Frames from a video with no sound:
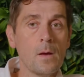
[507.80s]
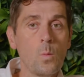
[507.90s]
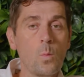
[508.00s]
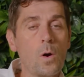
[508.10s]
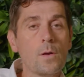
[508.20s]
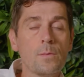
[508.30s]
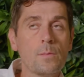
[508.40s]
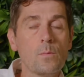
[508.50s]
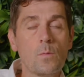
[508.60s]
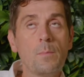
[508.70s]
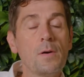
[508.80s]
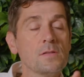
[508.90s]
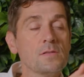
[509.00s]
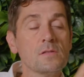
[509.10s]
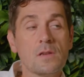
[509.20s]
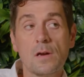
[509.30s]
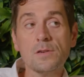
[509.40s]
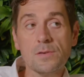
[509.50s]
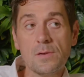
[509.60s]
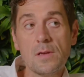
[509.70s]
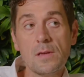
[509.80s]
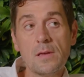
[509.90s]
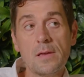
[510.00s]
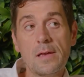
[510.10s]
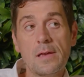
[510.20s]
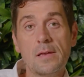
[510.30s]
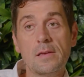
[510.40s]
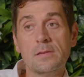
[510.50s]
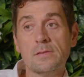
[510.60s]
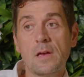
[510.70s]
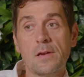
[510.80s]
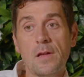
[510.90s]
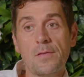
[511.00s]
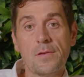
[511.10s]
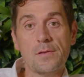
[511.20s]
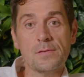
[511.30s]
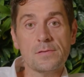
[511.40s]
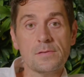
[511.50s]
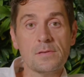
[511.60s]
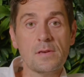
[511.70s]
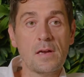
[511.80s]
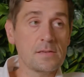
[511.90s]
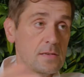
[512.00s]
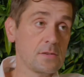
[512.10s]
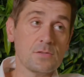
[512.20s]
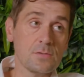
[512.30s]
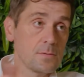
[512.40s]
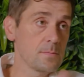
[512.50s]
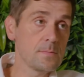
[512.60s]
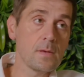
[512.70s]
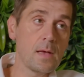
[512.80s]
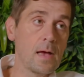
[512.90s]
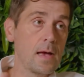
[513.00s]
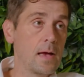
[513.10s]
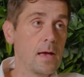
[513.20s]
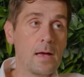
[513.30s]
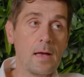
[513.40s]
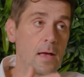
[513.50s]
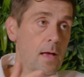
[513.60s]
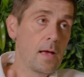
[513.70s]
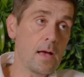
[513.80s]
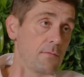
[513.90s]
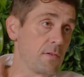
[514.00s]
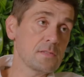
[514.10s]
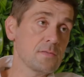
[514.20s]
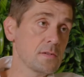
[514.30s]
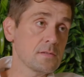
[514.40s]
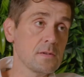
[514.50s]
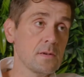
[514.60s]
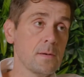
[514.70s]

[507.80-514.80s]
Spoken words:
One person's luxury is another's essential, and vice versa.